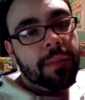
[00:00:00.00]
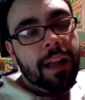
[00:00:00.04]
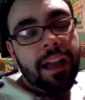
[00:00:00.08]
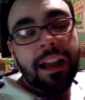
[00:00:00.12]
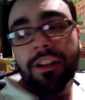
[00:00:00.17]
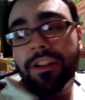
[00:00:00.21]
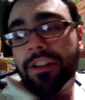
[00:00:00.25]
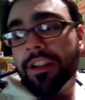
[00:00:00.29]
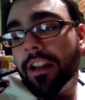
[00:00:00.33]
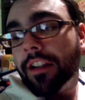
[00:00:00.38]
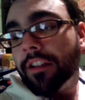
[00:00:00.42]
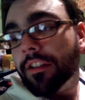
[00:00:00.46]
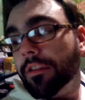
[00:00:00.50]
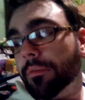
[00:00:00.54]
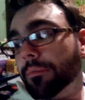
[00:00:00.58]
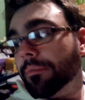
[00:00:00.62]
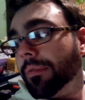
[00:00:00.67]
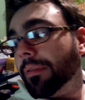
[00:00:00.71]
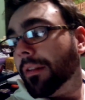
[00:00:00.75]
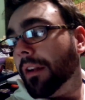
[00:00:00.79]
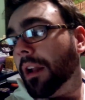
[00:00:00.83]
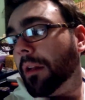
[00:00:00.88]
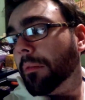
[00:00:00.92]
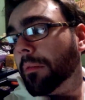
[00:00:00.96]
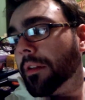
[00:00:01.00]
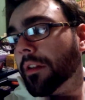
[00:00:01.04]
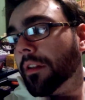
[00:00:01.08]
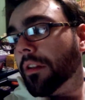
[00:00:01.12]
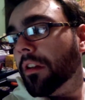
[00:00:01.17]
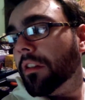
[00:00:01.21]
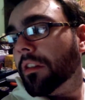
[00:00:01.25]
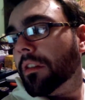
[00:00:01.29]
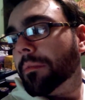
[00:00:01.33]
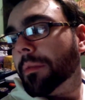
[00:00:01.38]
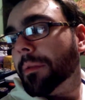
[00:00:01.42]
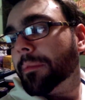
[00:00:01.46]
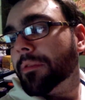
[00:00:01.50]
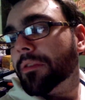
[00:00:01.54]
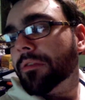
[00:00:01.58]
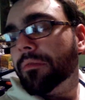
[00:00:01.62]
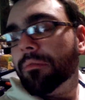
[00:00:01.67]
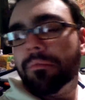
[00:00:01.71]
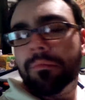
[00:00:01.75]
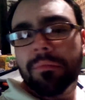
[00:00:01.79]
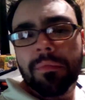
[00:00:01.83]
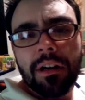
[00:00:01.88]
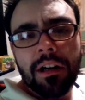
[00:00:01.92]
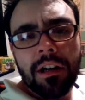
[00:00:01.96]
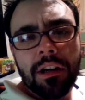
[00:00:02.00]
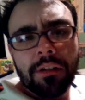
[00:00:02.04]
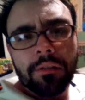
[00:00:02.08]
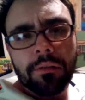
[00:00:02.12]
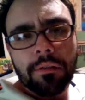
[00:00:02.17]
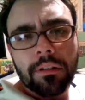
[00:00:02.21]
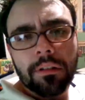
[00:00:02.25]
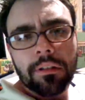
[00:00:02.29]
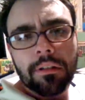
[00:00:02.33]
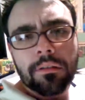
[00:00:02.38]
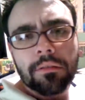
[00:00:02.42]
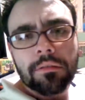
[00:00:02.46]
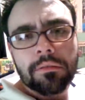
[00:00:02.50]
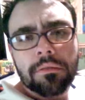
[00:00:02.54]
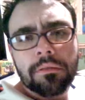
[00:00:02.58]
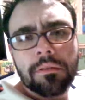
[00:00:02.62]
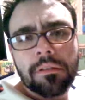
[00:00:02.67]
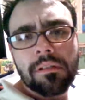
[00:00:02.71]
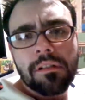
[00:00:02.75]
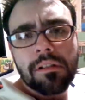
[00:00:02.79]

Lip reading: Actually, I could probably call them up tomorrow.